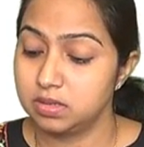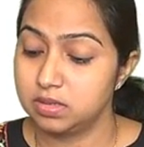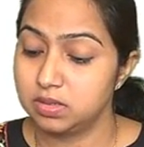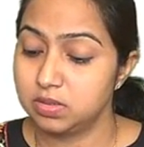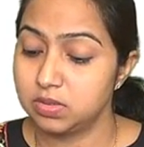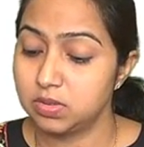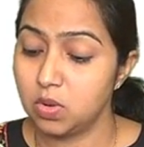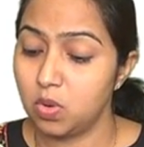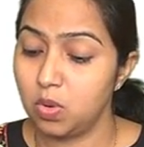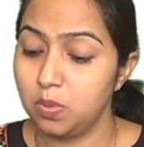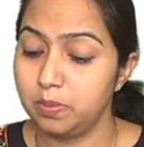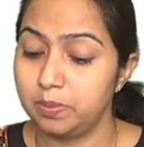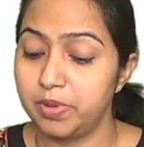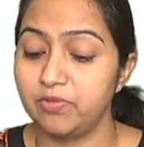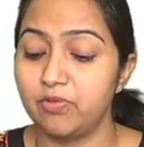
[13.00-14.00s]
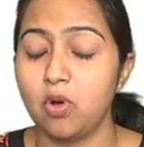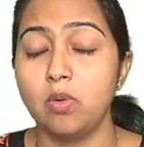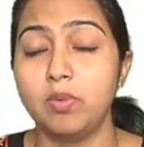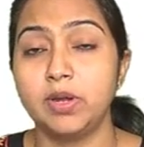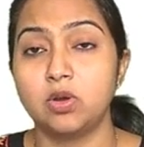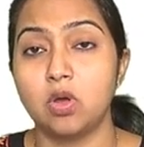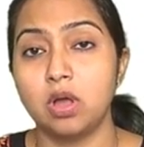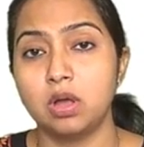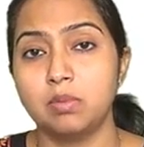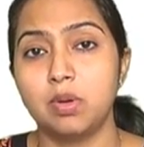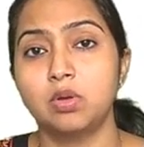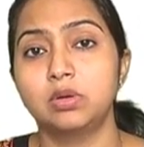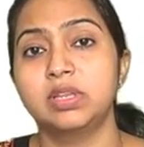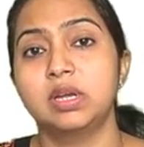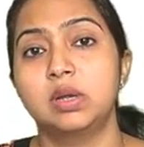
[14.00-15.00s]
So, before we talk
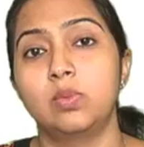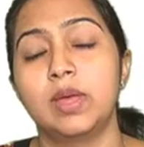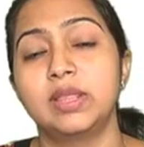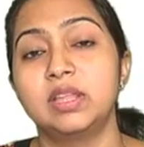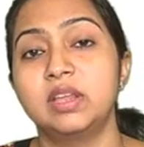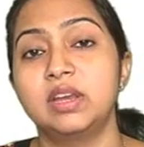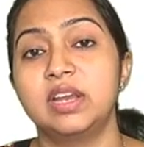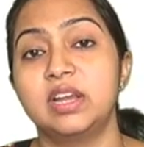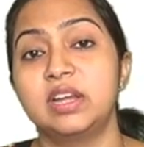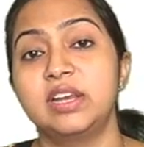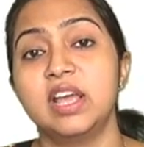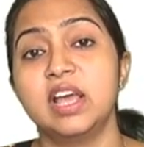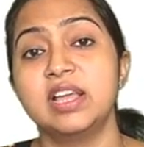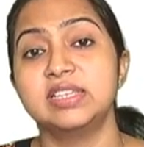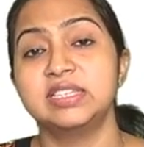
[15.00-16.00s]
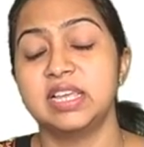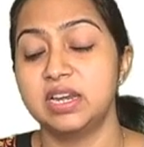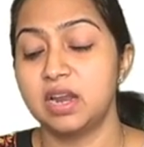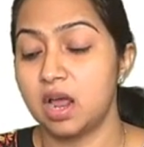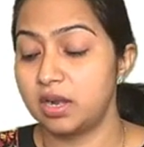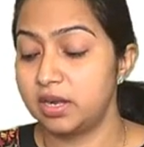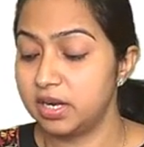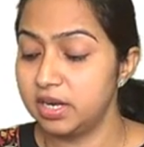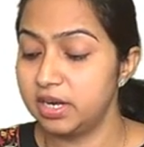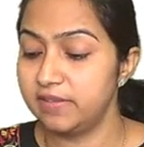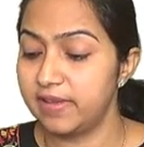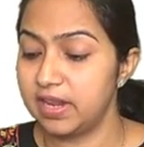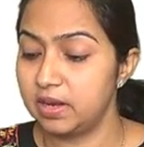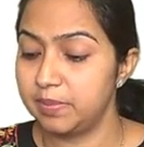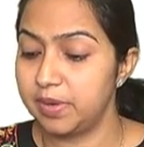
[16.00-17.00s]
about that whether India is an
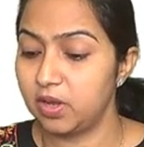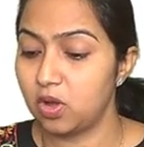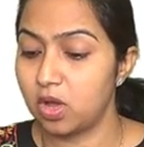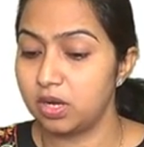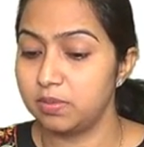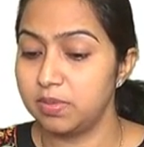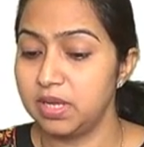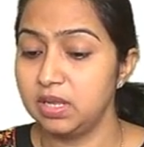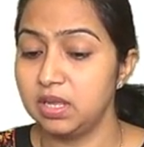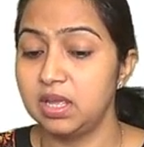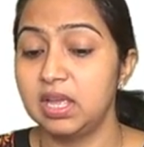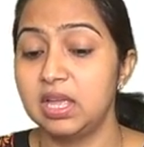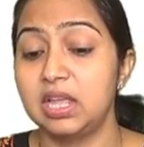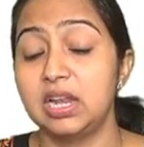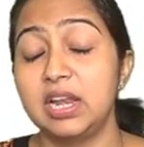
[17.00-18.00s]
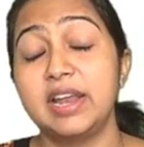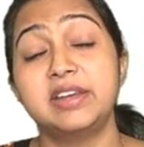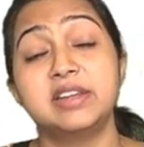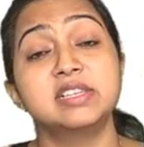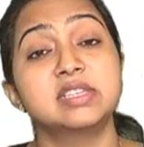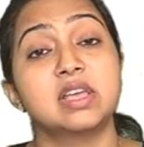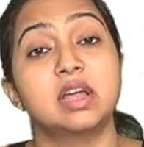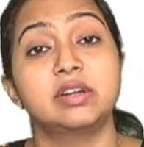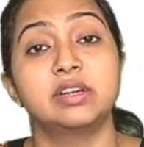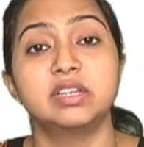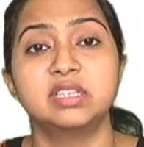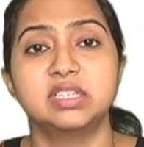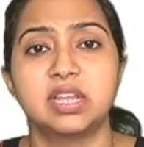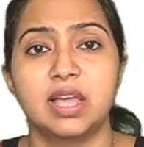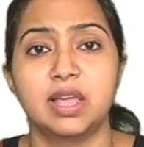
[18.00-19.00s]
underdeveloped economy, let us
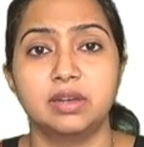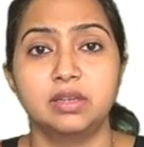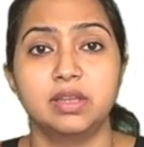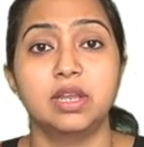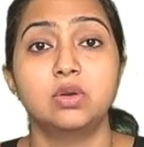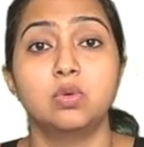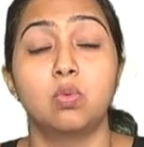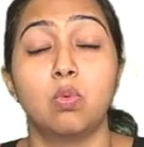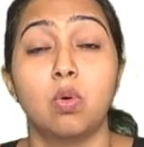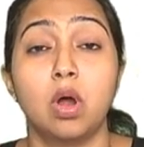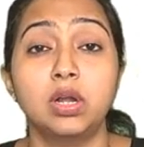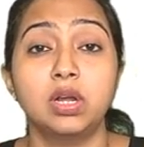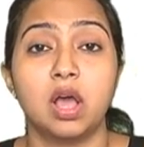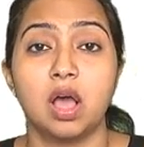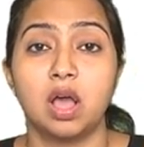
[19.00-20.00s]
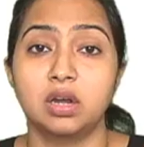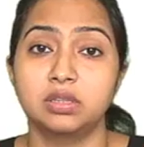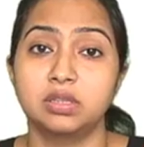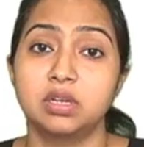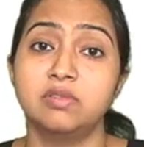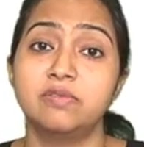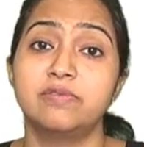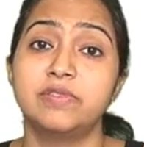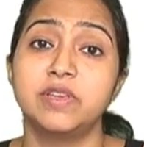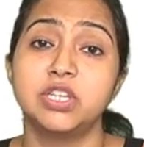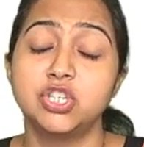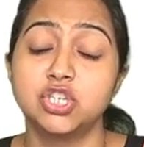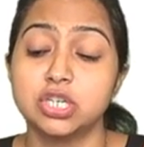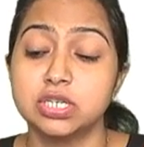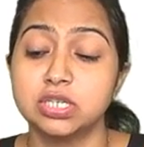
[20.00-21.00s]
understand that what are the
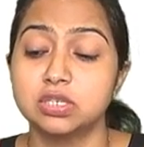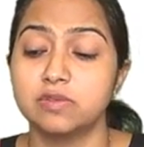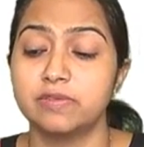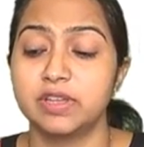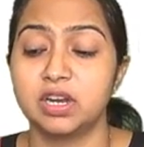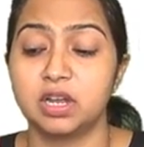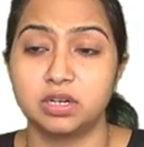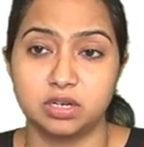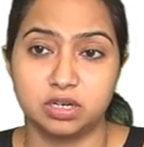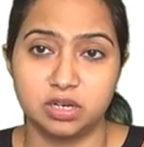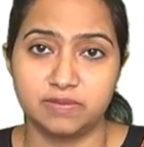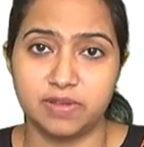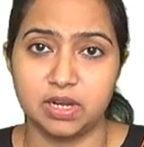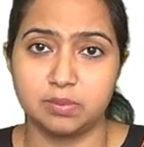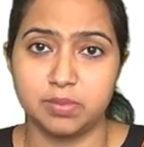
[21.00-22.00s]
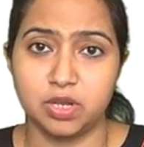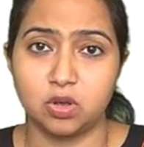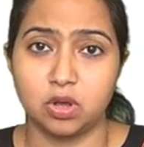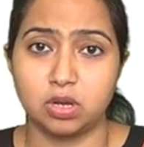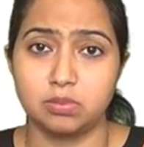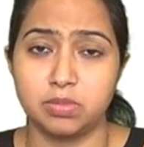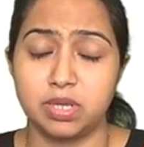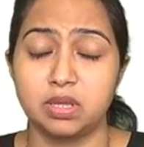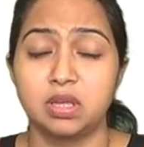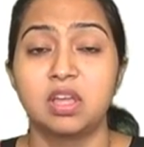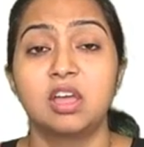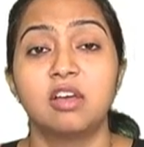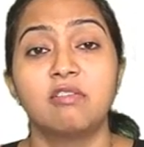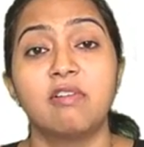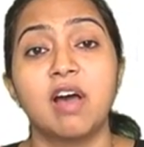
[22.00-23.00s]
features of an underdeveloped economy?
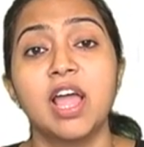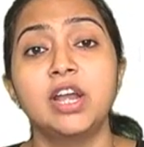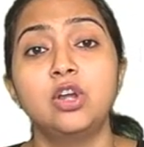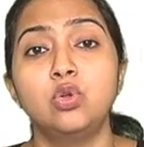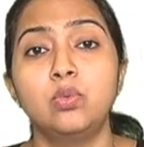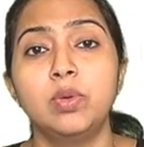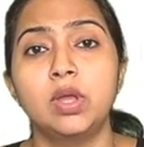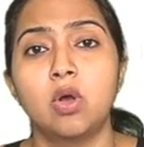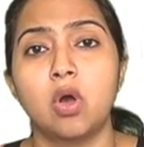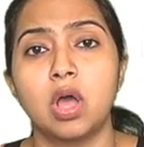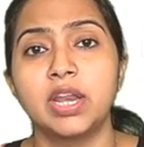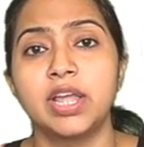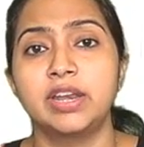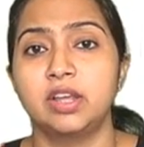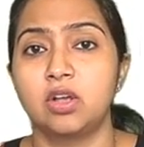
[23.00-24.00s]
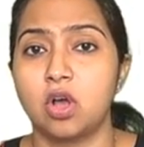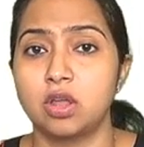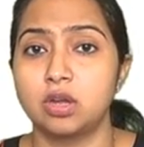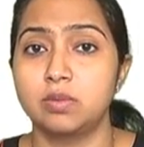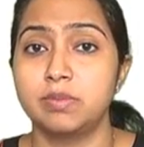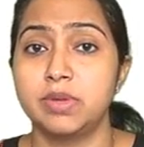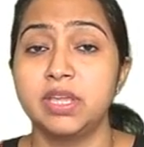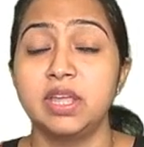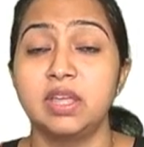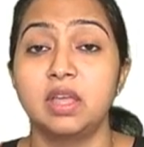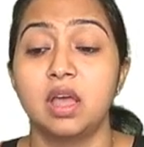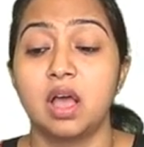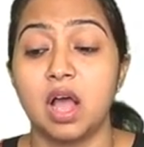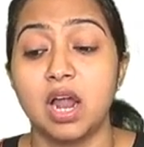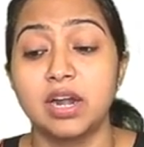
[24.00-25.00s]
Why do we call an economy
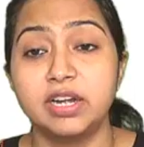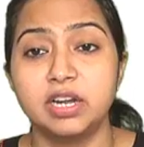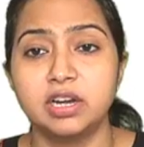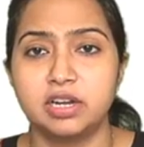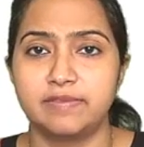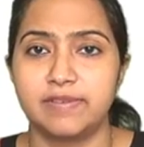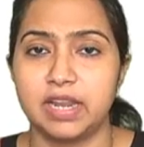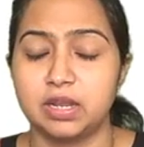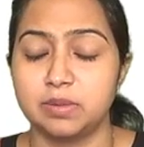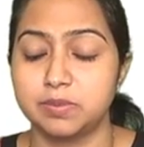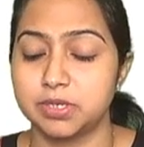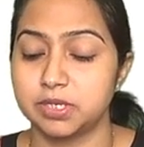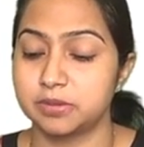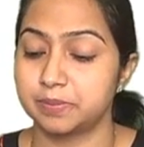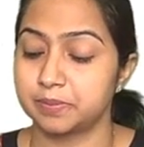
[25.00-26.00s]
underdeveloped?